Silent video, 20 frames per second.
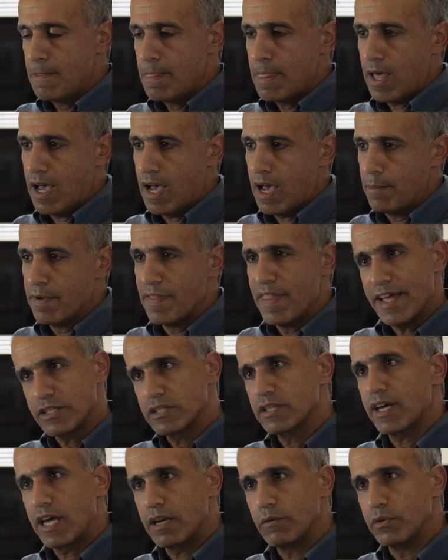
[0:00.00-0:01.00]
And
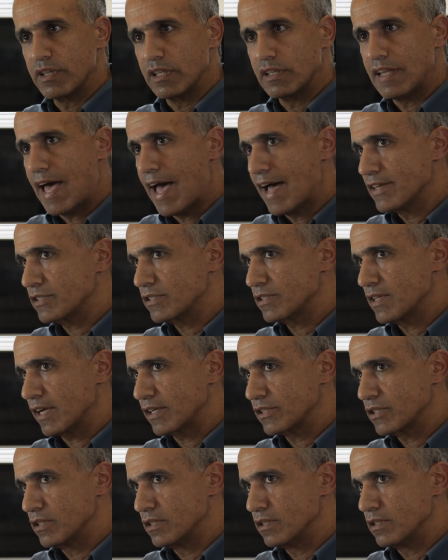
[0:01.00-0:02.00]
that's kind of what the last
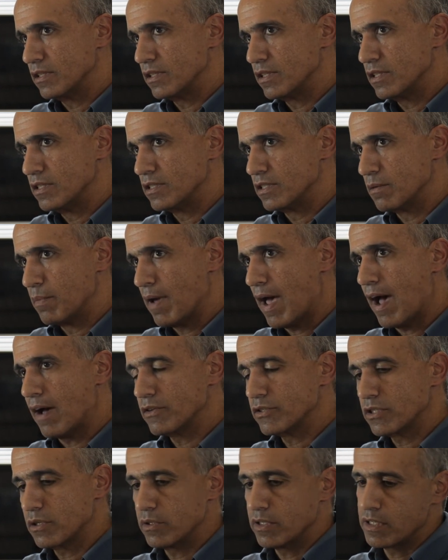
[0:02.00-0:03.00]
section is
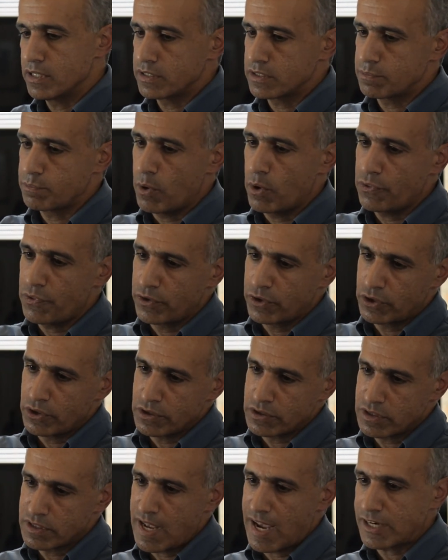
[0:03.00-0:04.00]
about. So it's both a
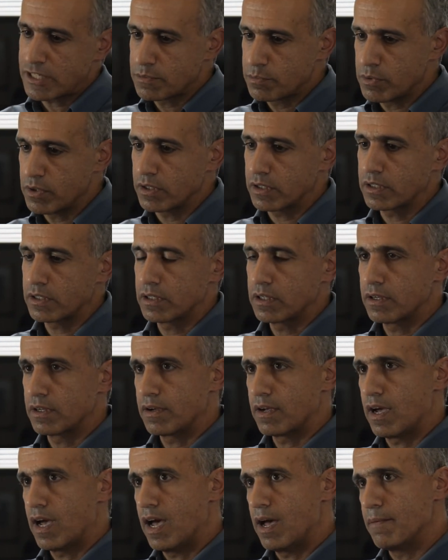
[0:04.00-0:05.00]
good textbook
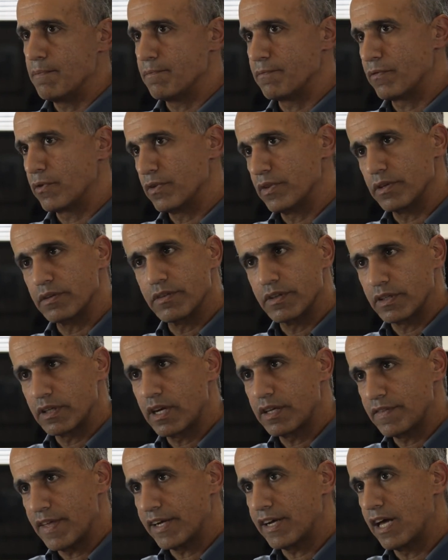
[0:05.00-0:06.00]
for
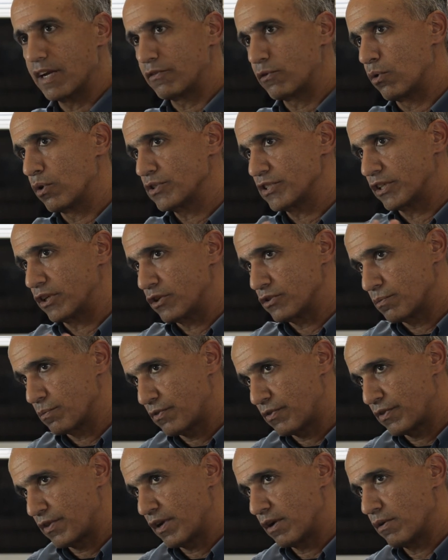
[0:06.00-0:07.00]
that kind of course that goes from
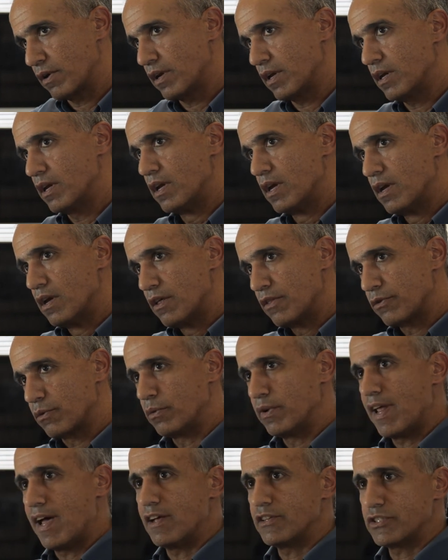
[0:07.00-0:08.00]
theory
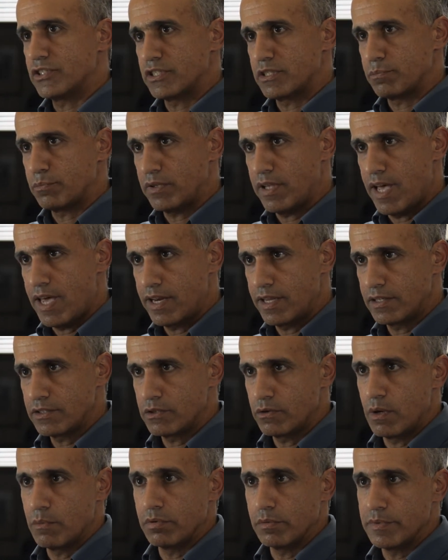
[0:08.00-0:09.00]
through analysis and planning
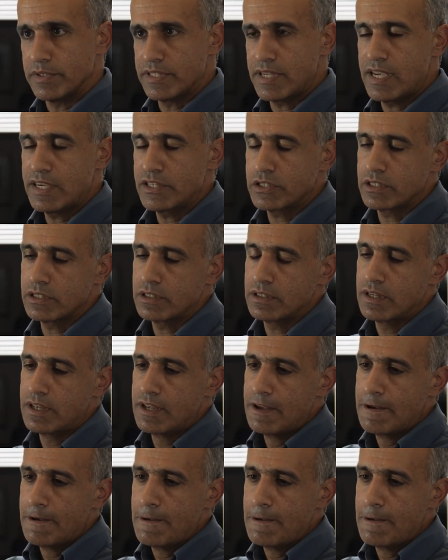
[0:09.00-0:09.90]
to implementation.